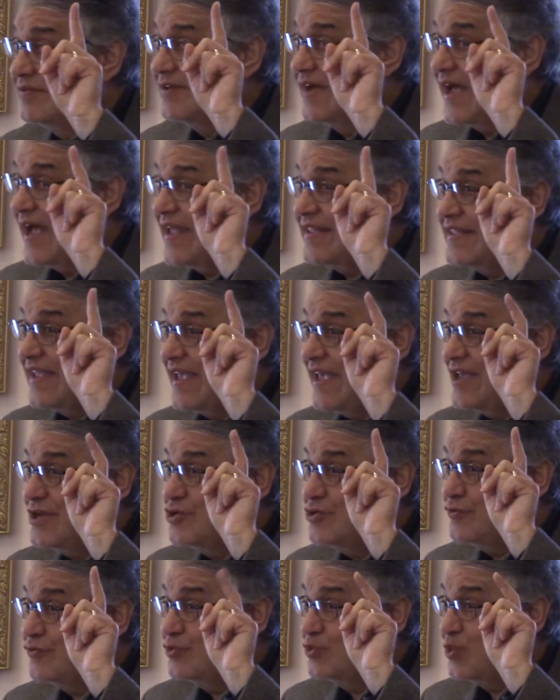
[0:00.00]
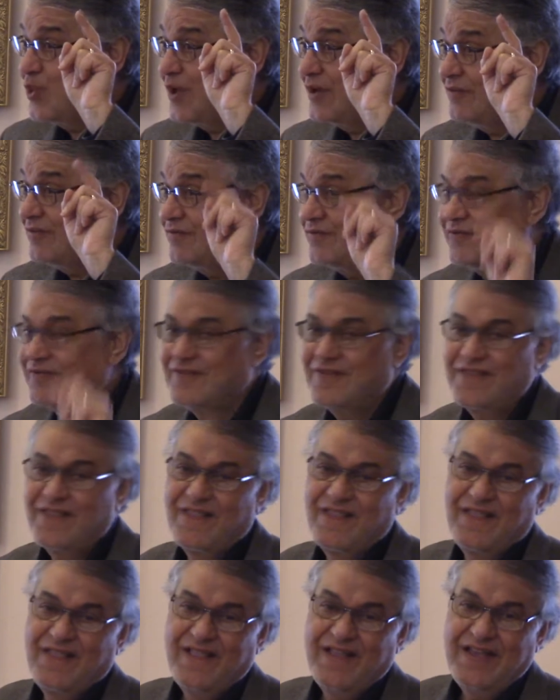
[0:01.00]
12. And some
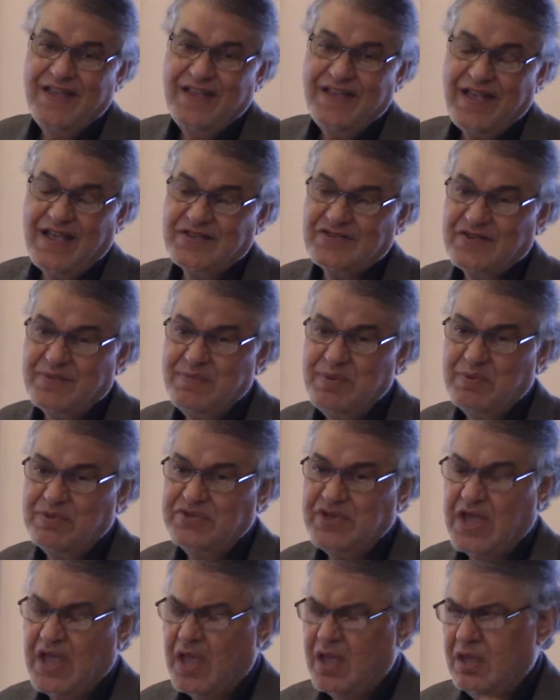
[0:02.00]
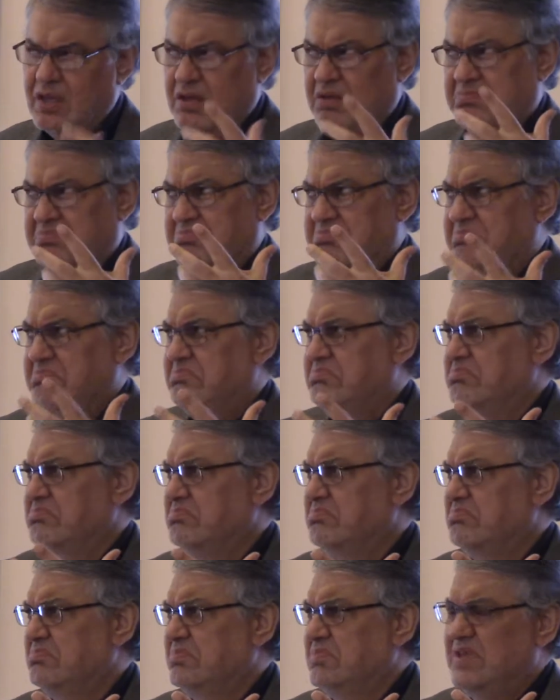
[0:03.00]
people say, he did not
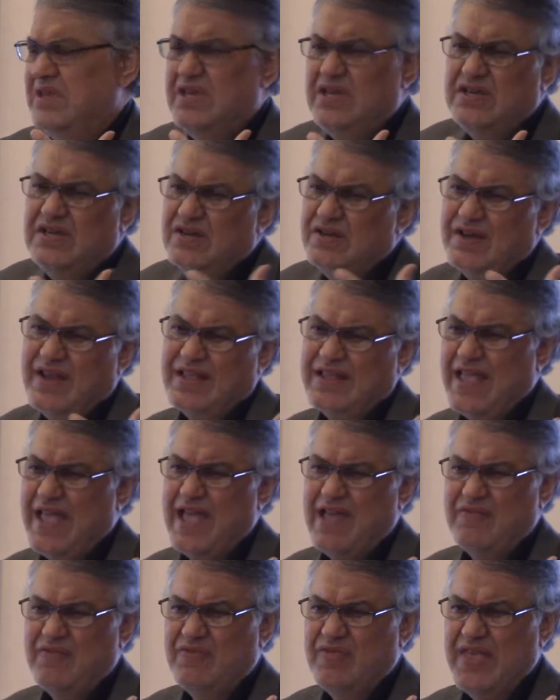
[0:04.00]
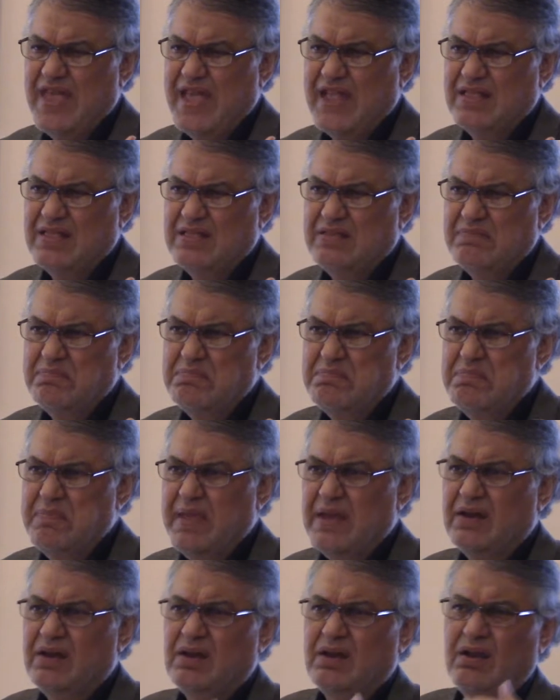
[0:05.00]
have that mental
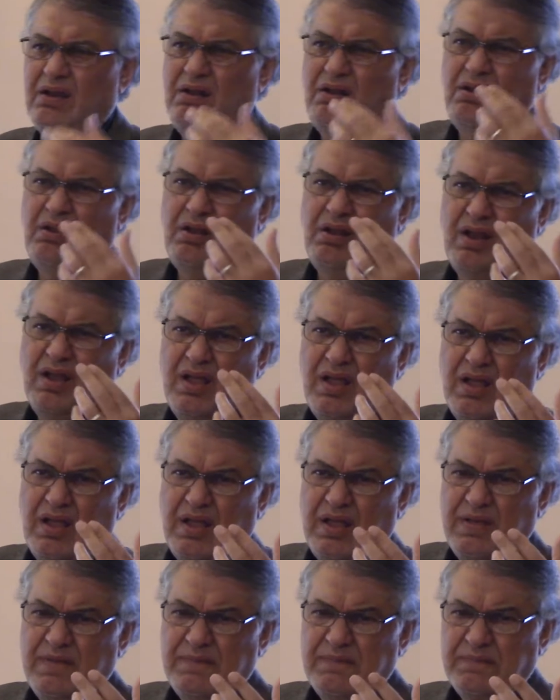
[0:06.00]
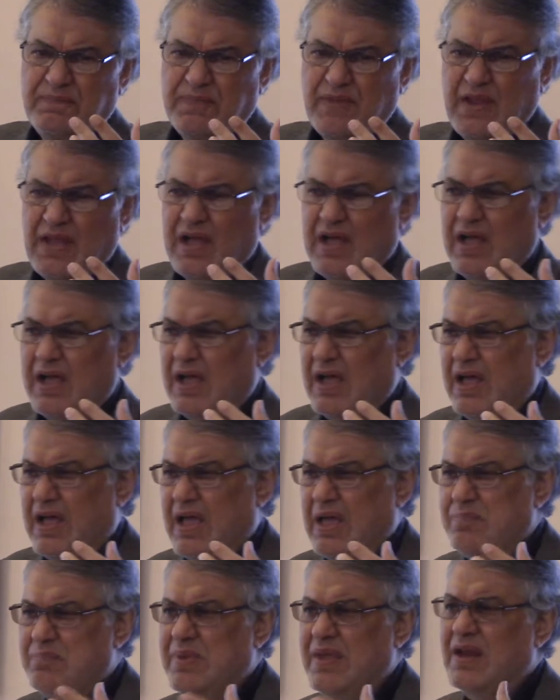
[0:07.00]

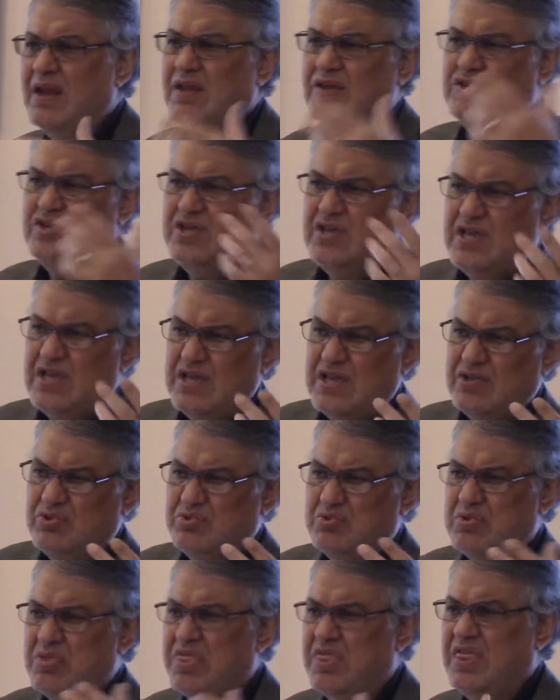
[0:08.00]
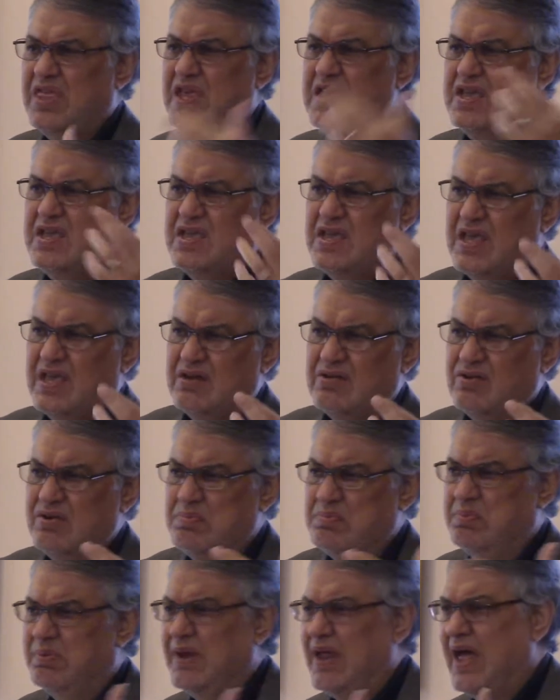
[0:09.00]
ability to think and reply
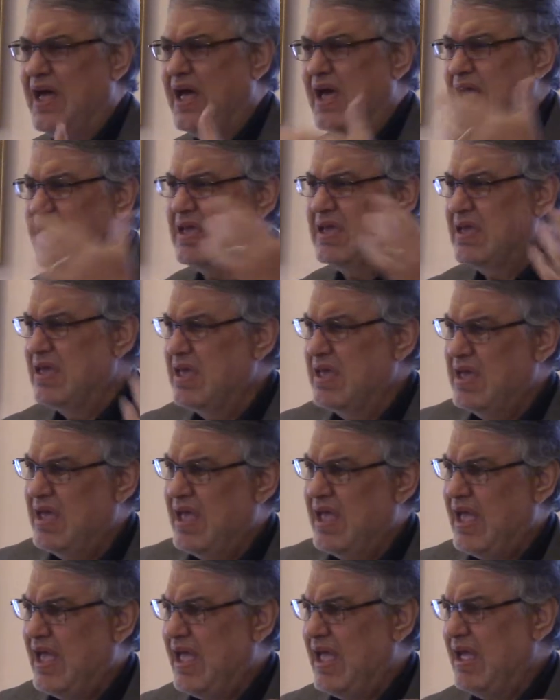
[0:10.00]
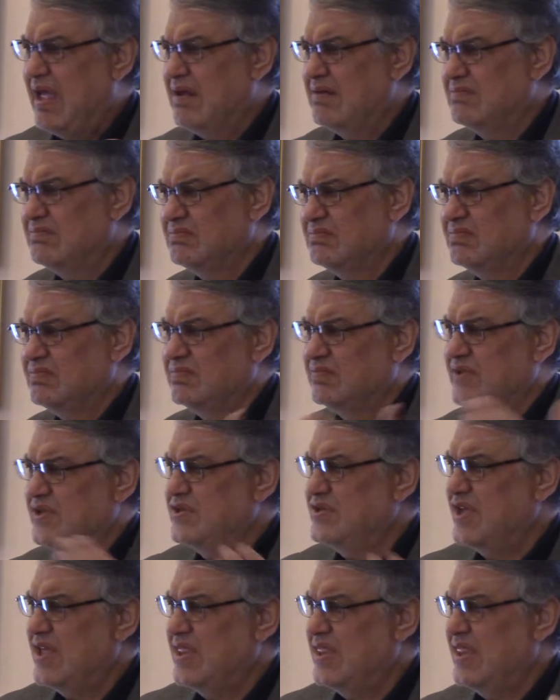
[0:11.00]
and this and that,
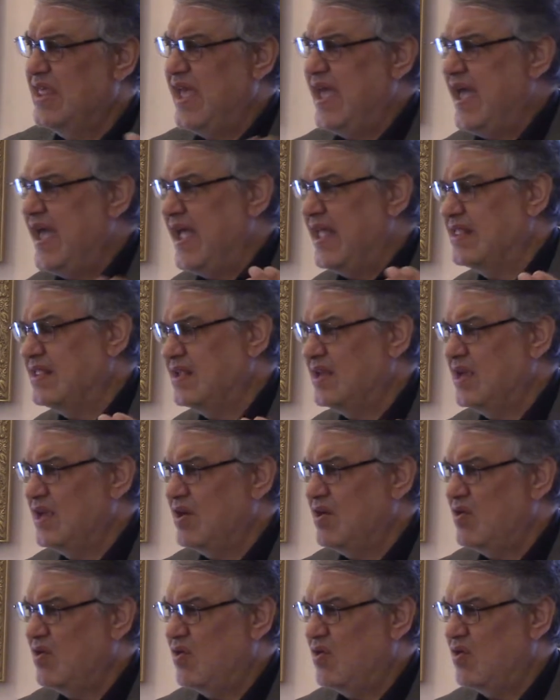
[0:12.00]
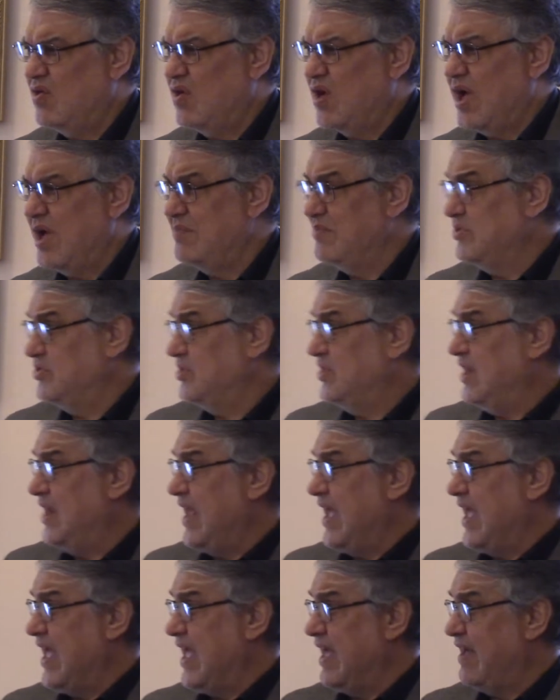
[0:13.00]
you know, I'm still have
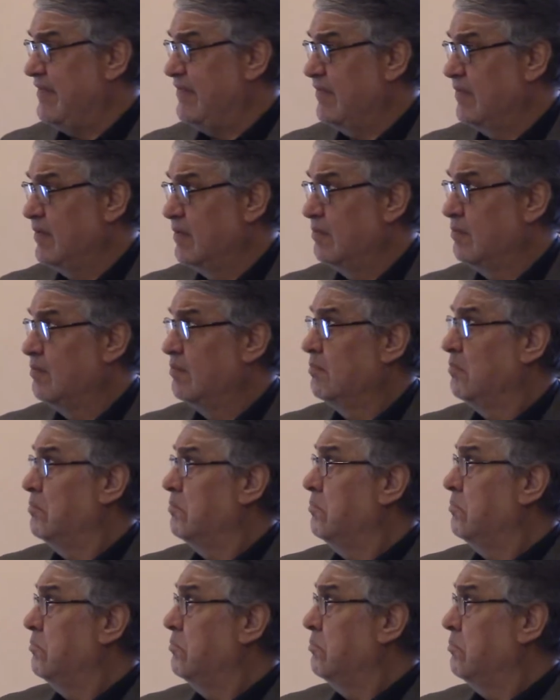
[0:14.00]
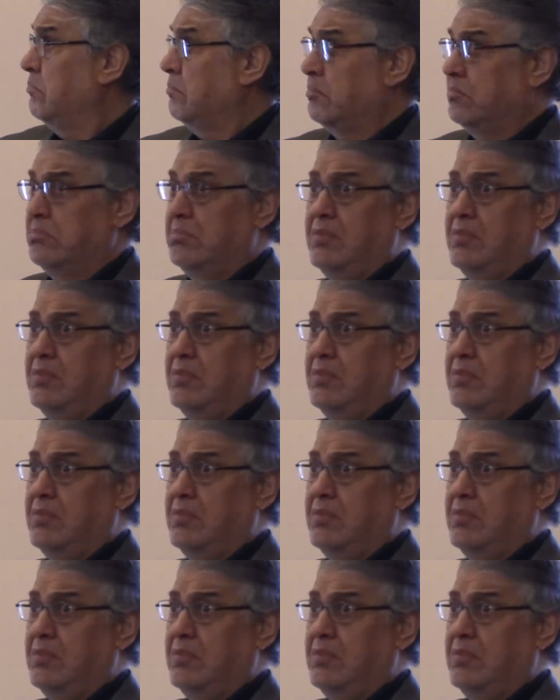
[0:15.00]
long